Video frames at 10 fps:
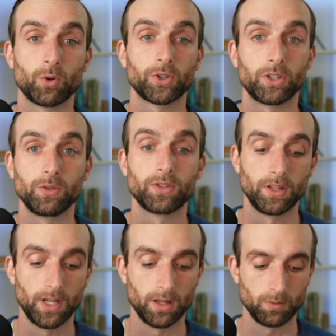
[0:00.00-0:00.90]
already used
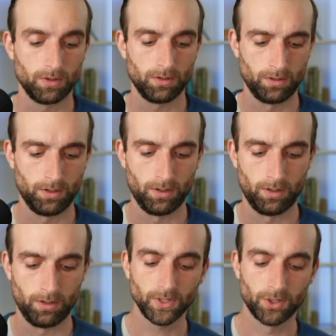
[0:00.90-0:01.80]
in the other one.
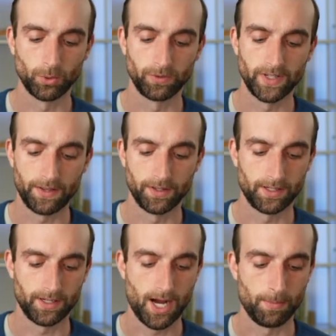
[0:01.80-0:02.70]
So we've got the
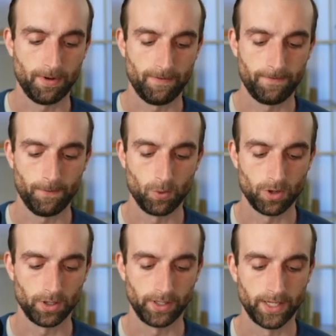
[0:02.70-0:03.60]
top
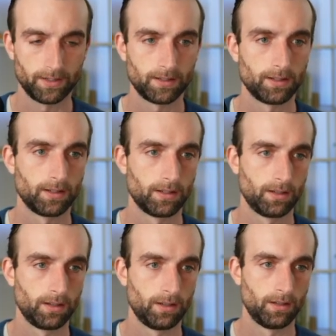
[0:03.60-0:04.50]
four list,
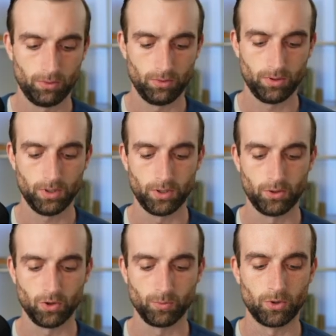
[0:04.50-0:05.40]
a
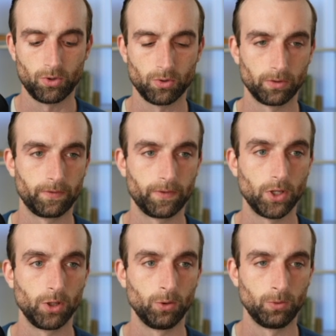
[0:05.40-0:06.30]
normal
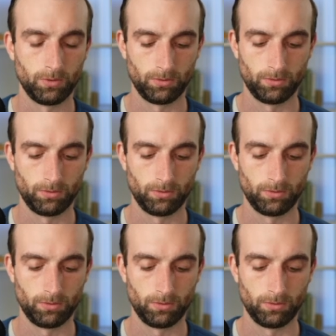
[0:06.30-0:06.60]
review,